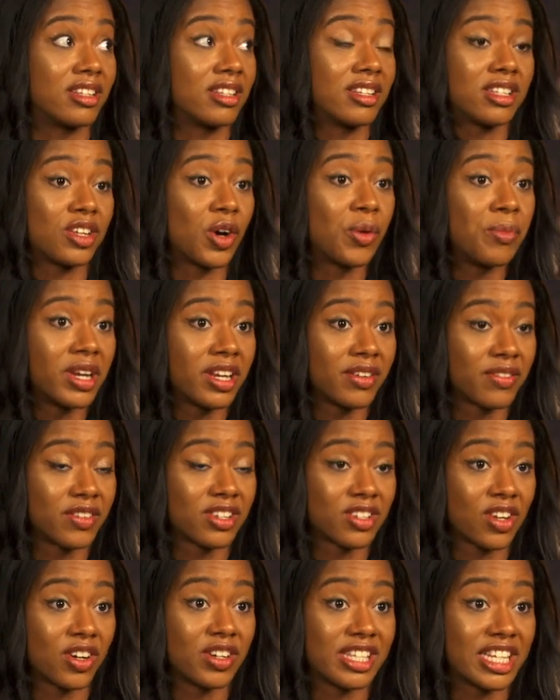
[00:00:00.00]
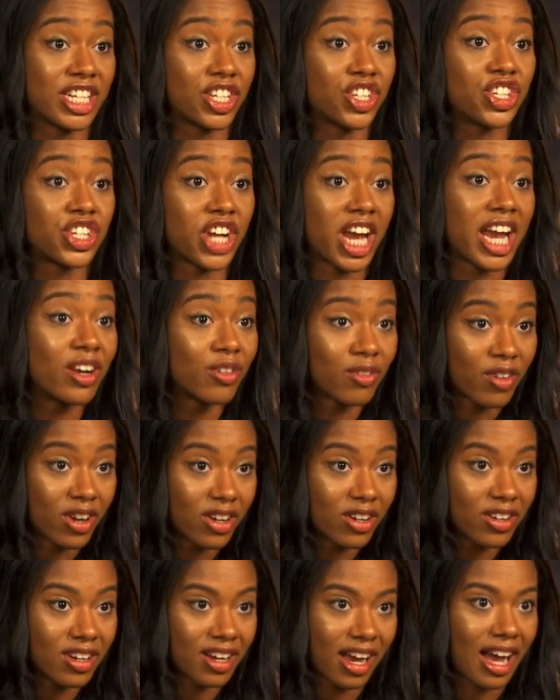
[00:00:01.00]
so many of the songs that Shane
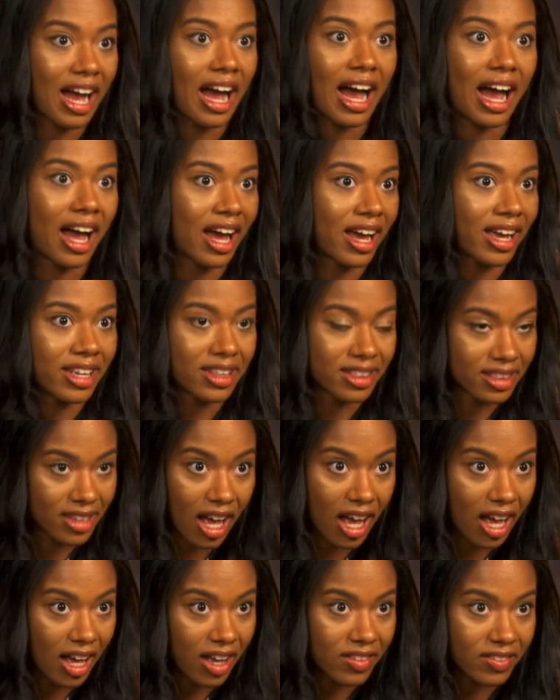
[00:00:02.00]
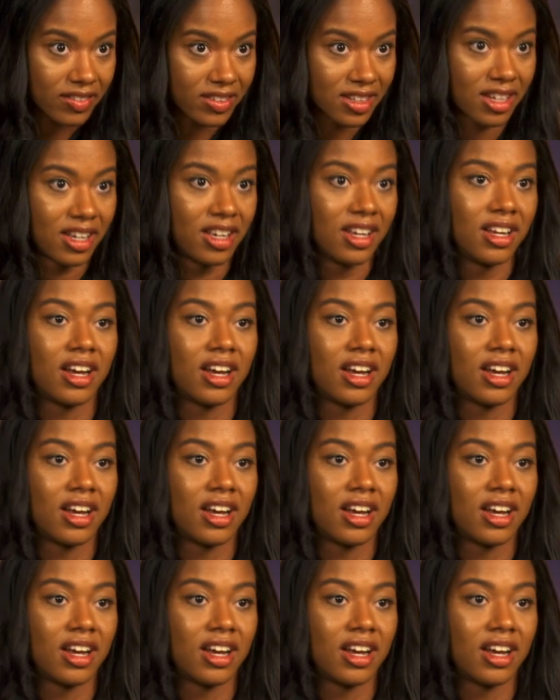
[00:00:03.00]
wrote, I loved.